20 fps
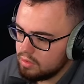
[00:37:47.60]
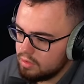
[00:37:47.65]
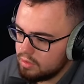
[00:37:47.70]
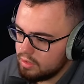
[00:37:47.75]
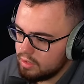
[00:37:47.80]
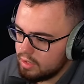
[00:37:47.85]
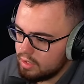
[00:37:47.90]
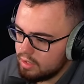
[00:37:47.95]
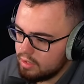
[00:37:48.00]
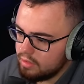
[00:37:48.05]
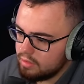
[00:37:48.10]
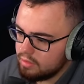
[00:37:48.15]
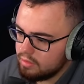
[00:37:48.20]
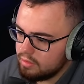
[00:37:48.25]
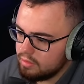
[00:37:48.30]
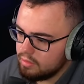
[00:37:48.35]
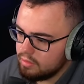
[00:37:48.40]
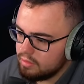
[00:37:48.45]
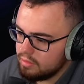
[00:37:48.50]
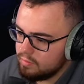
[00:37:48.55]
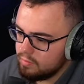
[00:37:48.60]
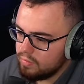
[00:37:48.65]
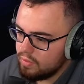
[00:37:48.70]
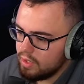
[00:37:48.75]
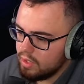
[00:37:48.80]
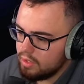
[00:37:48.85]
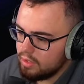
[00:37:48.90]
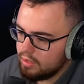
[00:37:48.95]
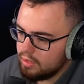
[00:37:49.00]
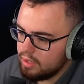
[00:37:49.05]
Go yeah. Us.
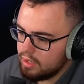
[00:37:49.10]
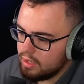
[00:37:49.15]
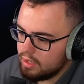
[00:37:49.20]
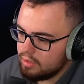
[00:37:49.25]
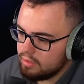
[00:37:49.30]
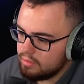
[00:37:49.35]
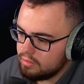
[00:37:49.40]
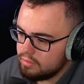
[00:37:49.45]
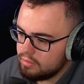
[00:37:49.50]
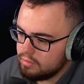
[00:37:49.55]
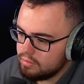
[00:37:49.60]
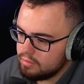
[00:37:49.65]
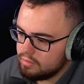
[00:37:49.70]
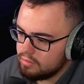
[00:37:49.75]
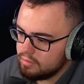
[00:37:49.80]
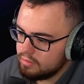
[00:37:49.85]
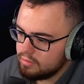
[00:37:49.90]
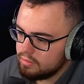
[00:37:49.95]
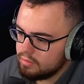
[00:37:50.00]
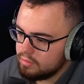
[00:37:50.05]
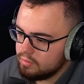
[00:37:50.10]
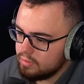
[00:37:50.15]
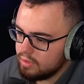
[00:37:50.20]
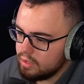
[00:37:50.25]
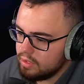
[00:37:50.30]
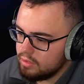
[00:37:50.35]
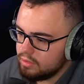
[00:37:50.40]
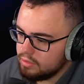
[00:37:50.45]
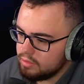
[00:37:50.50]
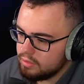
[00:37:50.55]
Probably not.
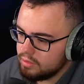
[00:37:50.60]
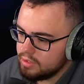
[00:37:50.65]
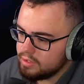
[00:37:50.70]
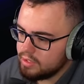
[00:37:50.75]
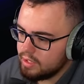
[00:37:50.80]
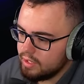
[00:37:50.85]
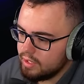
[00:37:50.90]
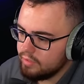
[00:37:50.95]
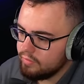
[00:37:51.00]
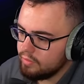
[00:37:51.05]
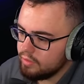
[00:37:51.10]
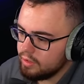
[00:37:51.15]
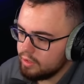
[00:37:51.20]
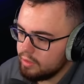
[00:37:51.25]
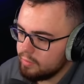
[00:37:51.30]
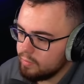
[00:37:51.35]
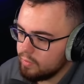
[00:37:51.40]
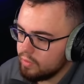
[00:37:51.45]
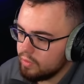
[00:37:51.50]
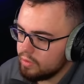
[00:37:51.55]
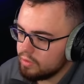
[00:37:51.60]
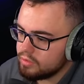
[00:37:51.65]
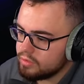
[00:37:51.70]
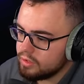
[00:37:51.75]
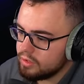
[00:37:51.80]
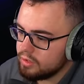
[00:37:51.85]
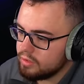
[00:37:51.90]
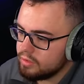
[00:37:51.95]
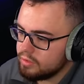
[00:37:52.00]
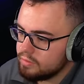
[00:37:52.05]
Well, he's not evil anymore,
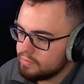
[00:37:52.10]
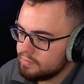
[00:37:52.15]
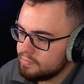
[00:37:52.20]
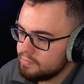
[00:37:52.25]
so.